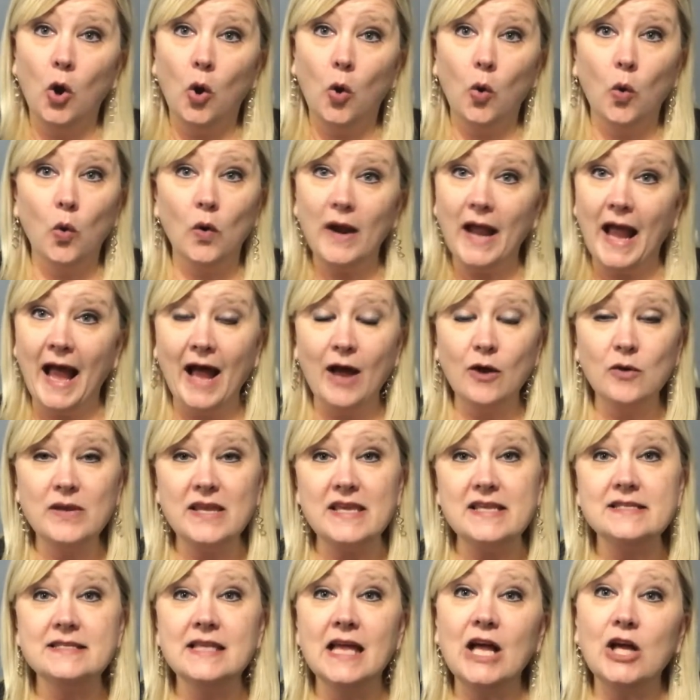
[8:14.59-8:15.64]
or how
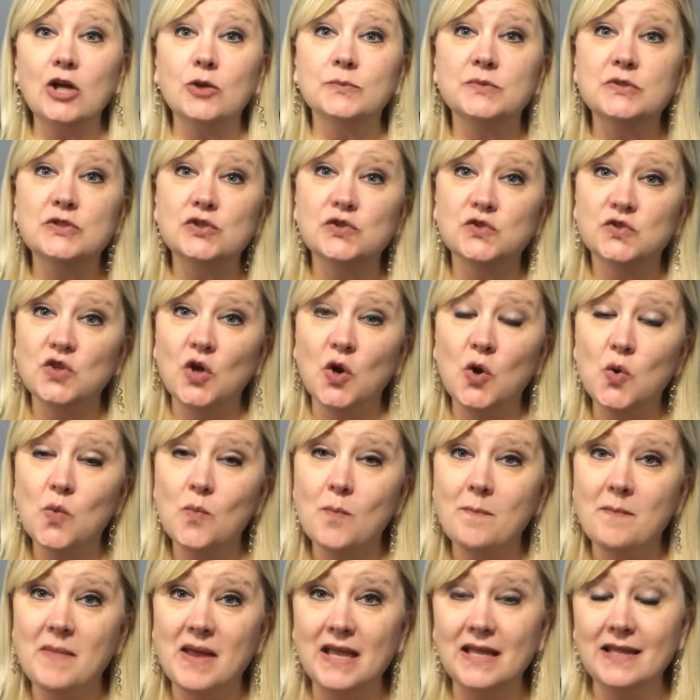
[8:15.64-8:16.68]
He's helped so
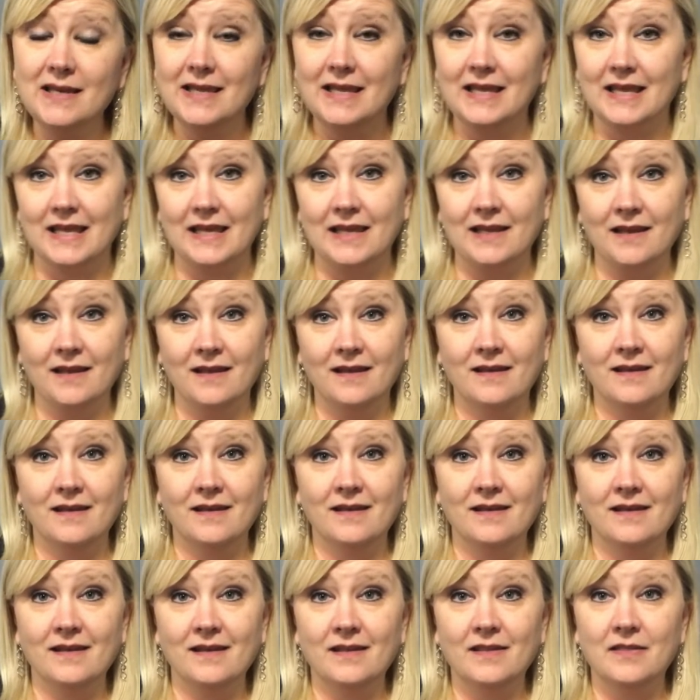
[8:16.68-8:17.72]
many
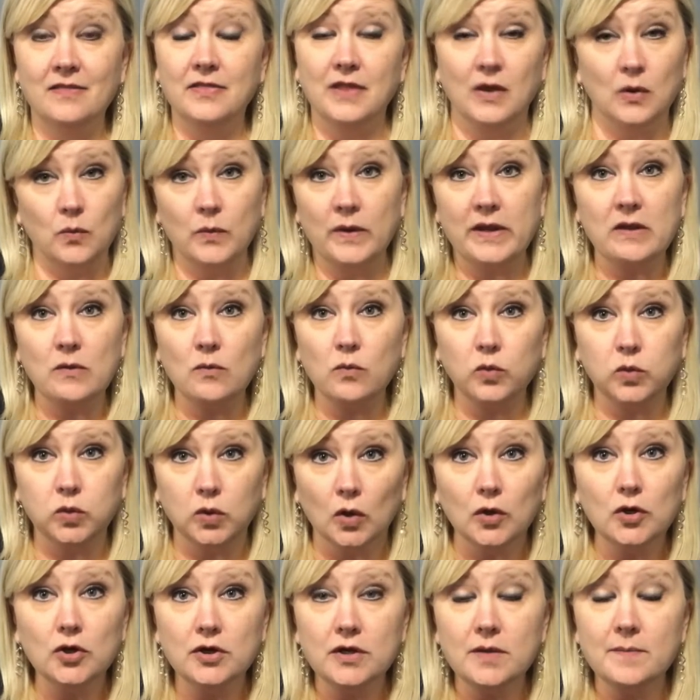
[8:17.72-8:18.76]
that we
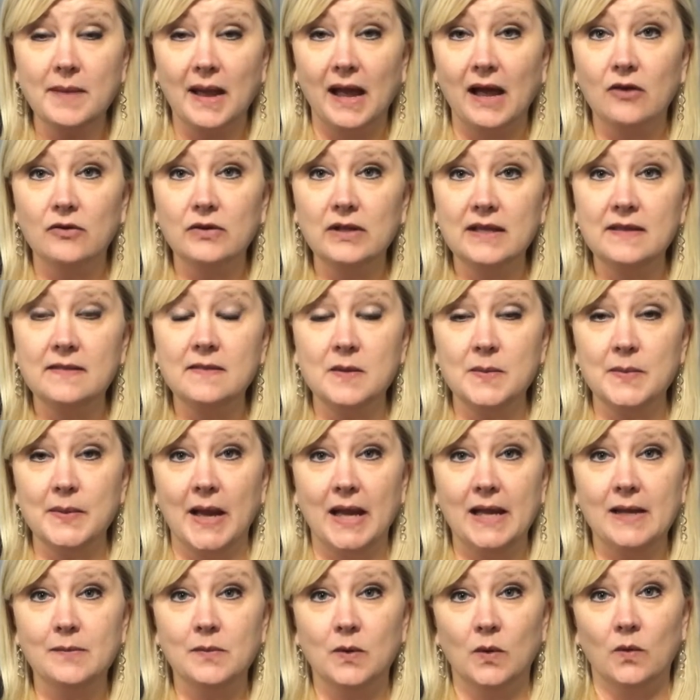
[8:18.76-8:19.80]
learn about in the
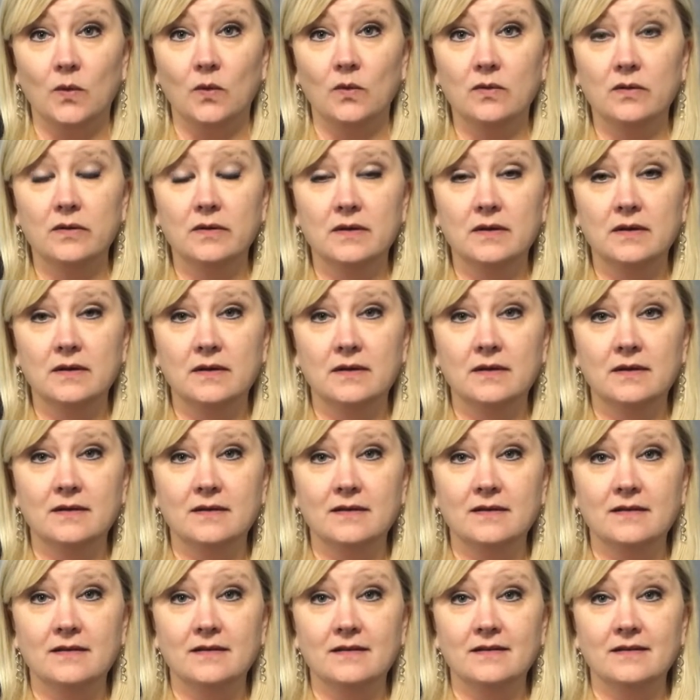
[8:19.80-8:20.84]
Bible.
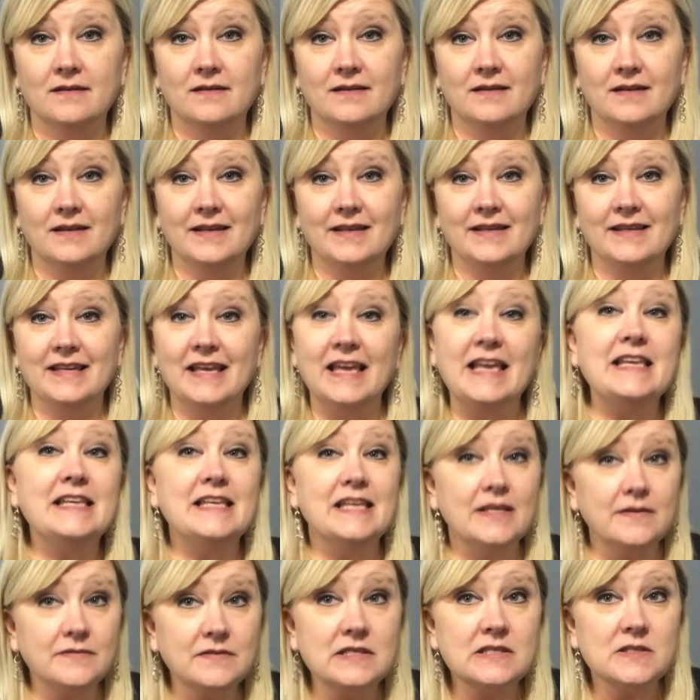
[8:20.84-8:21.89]
He
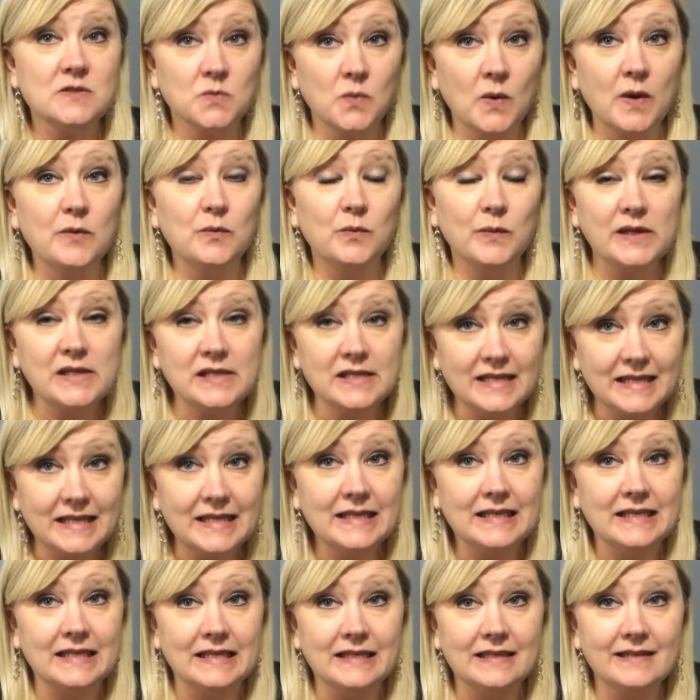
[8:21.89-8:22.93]
gives us what we
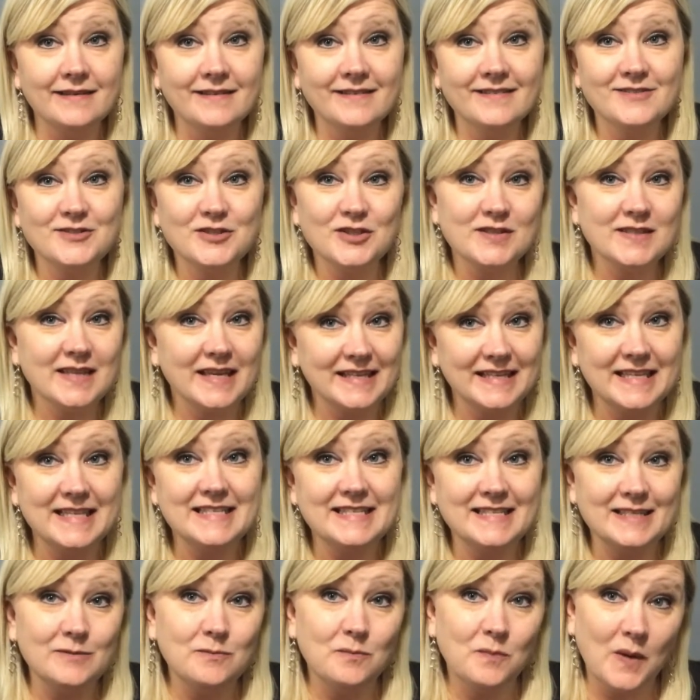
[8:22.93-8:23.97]
need, just like he
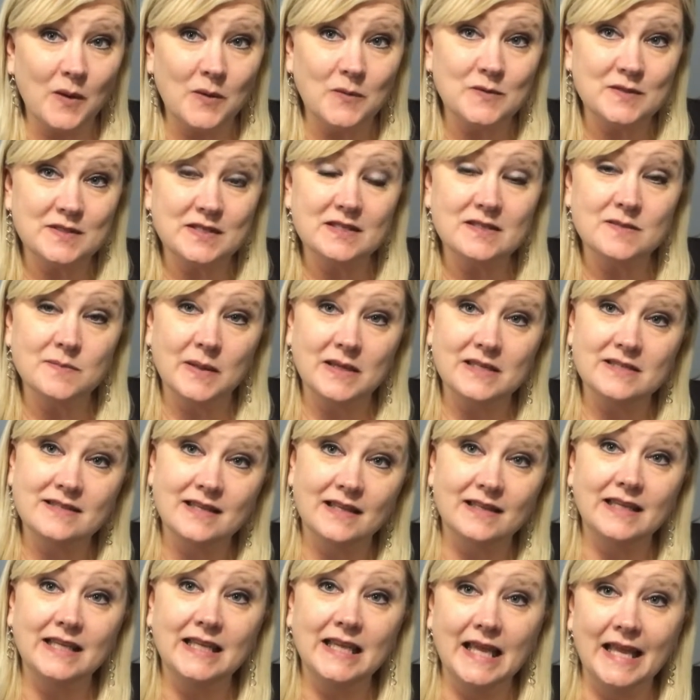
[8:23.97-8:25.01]
did Moses by
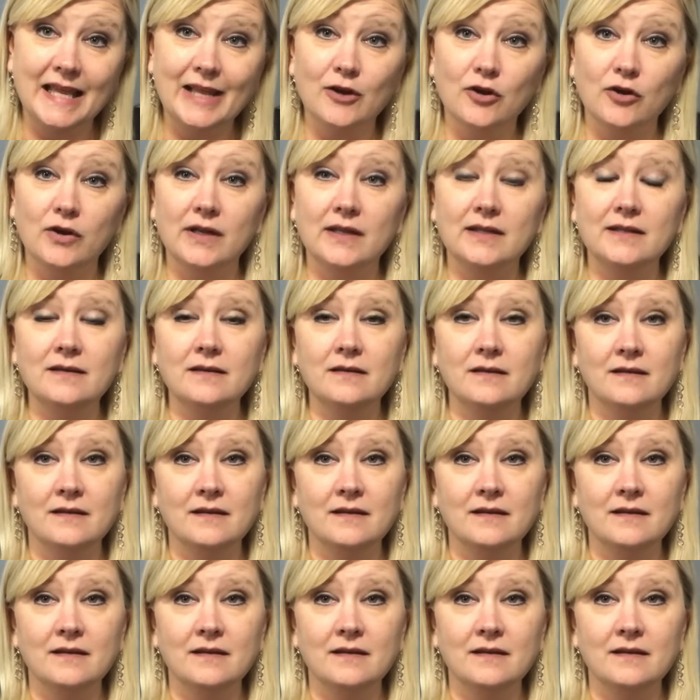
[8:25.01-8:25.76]
sending Aaron.